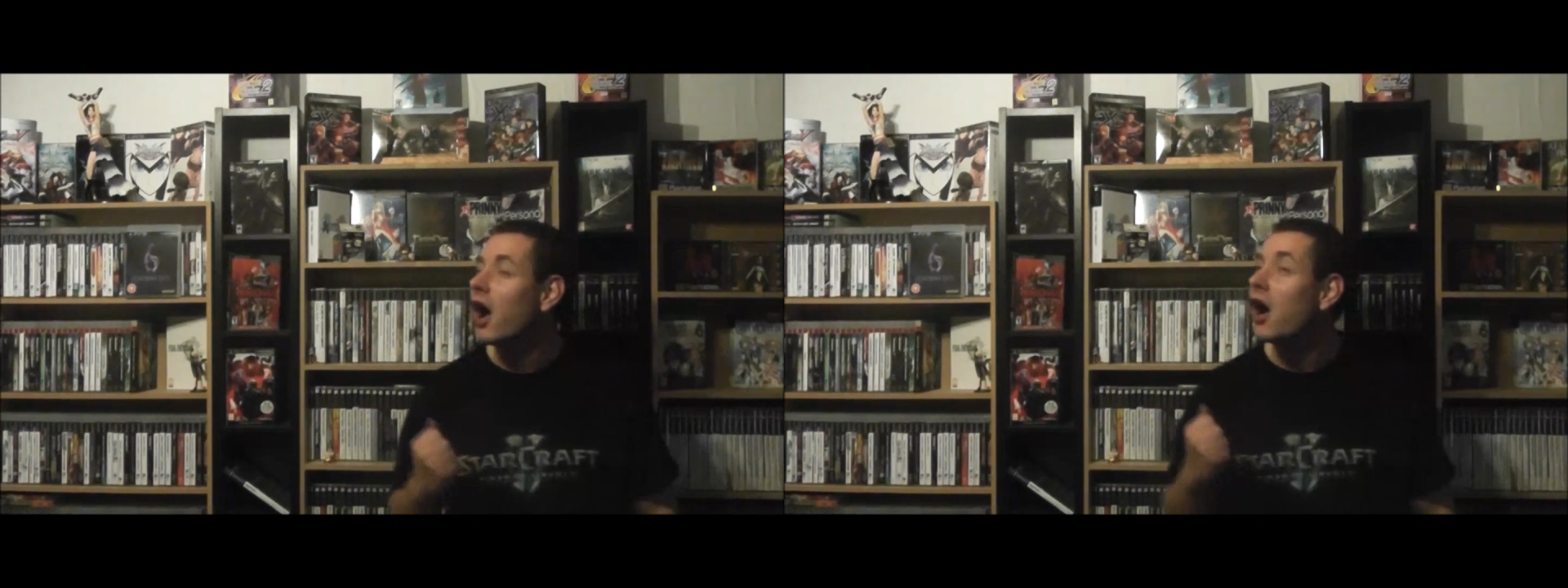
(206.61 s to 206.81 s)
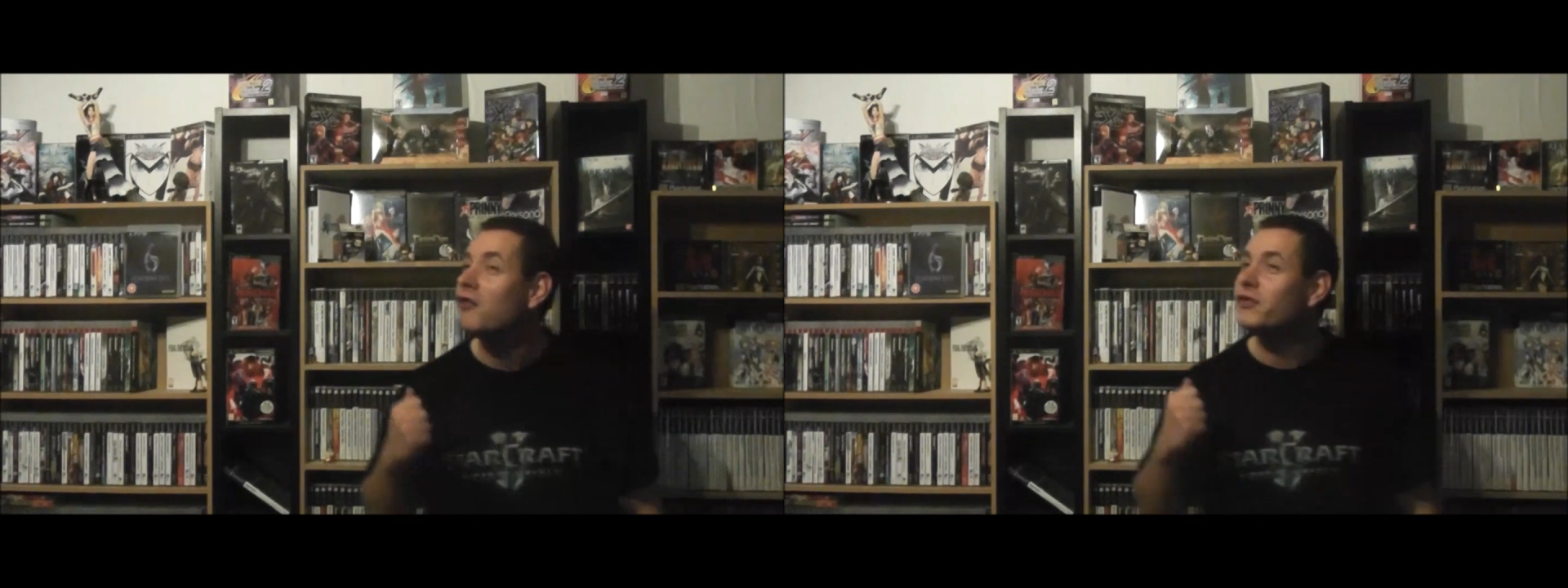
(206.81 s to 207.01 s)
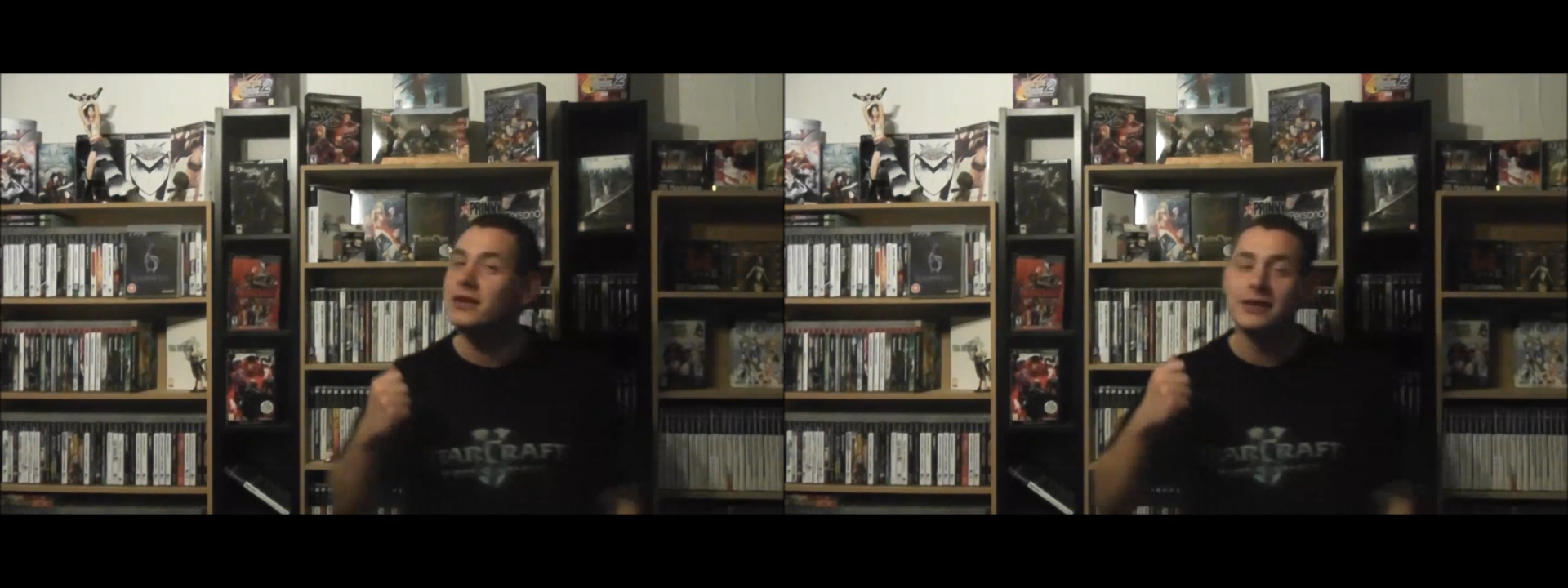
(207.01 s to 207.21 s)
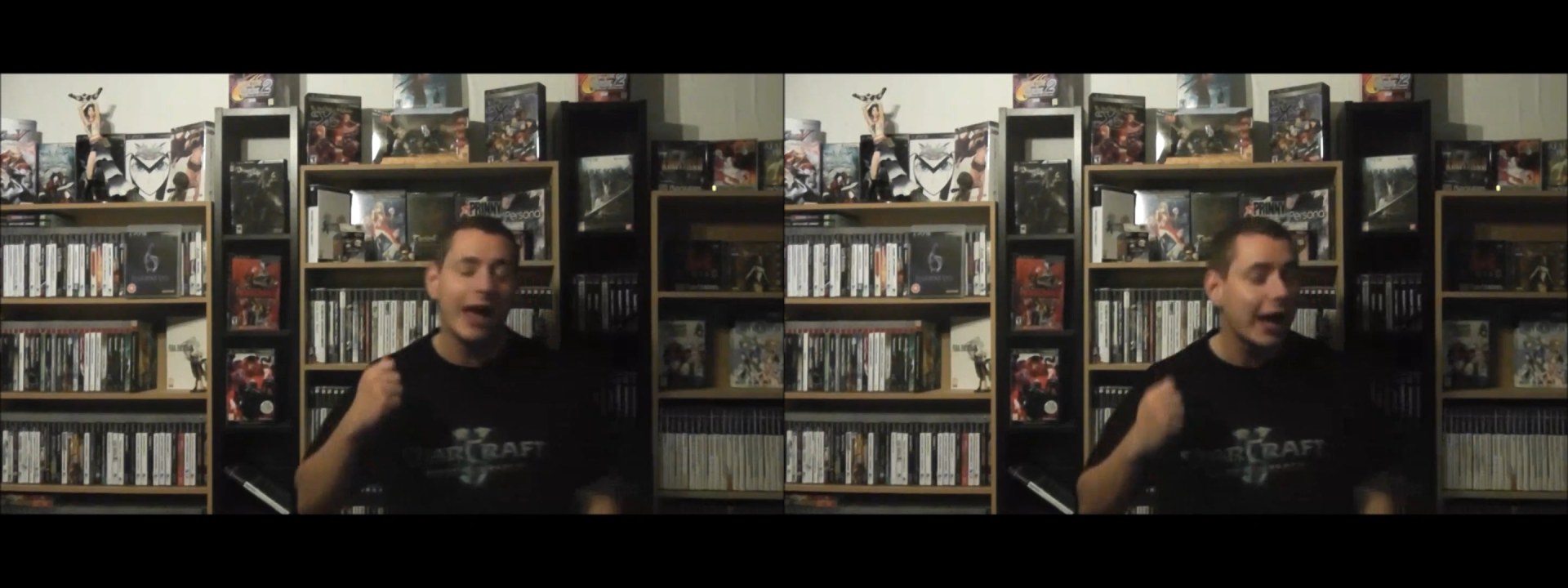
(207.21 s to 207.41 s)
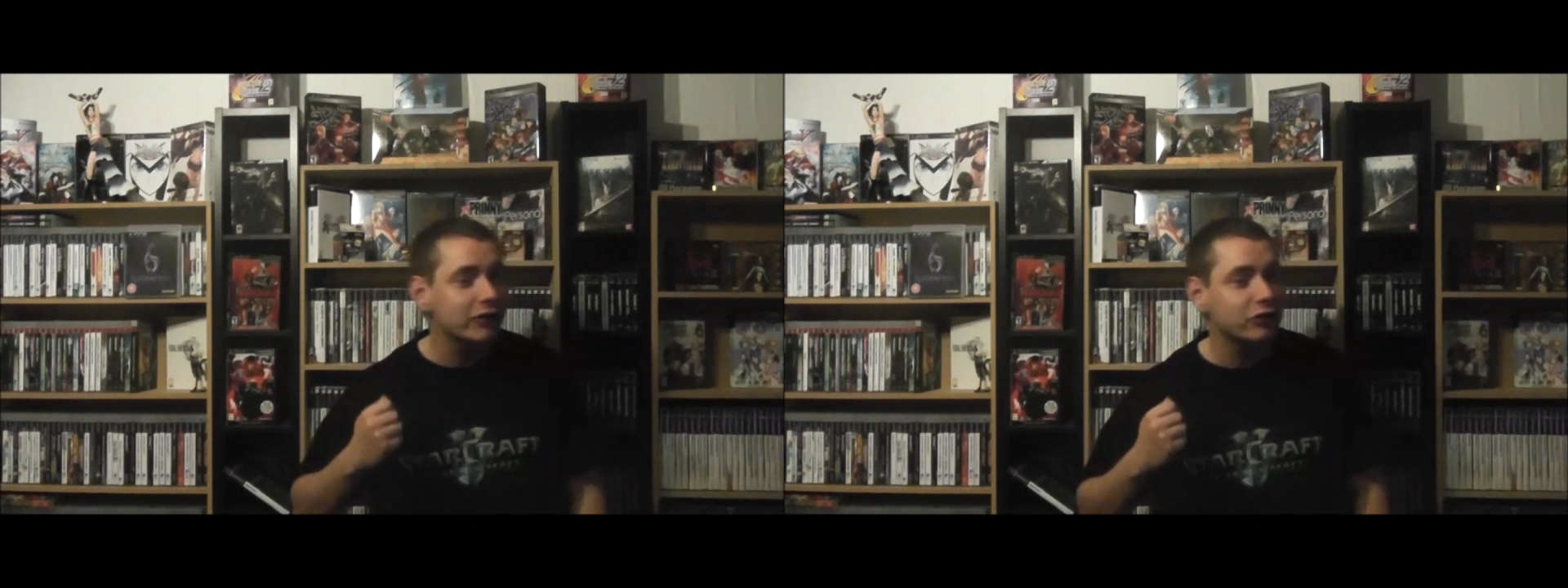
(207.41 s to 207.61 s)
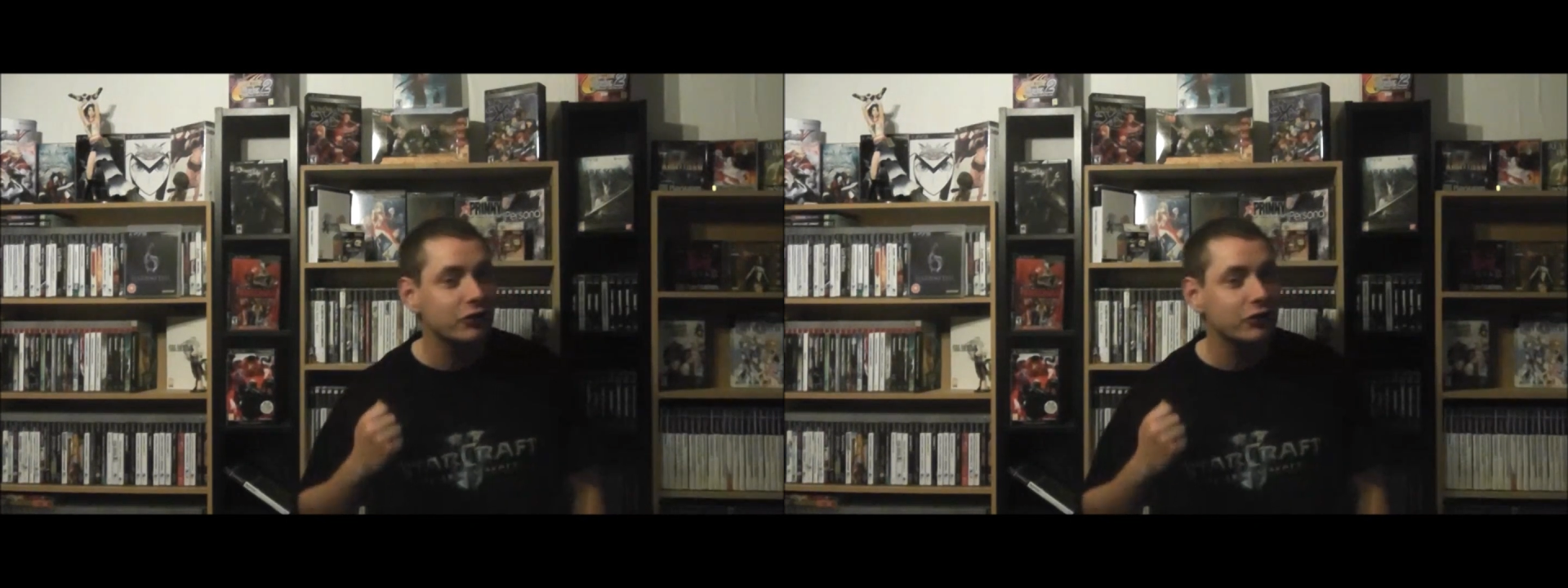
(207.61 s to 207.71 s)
of the last